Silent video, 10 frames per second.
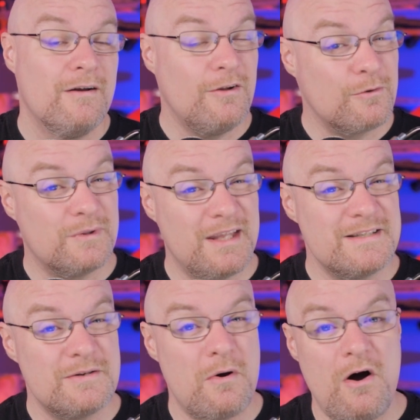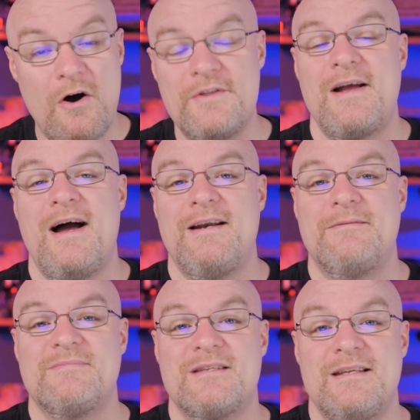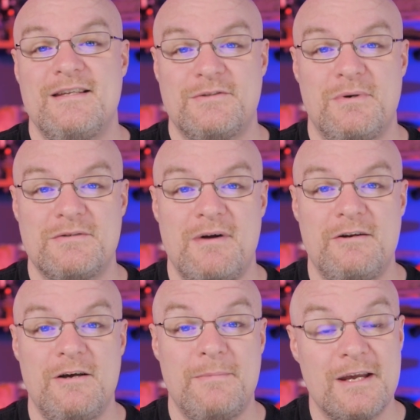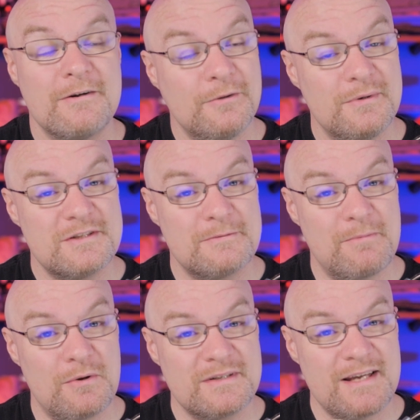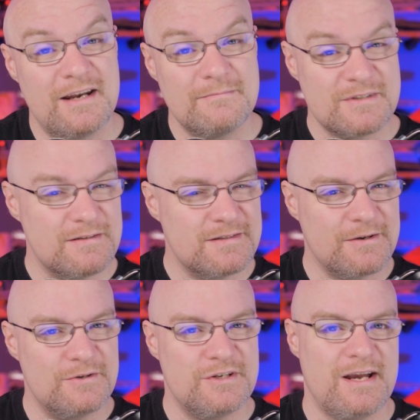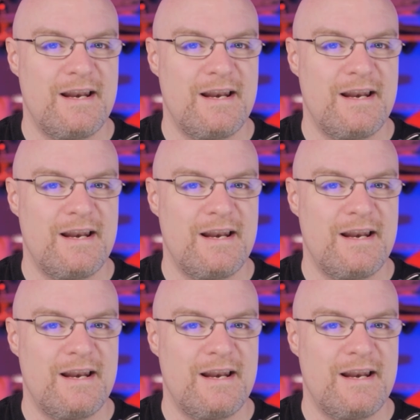along with links to all the items in this week's roundup, including some bonus items. So go check it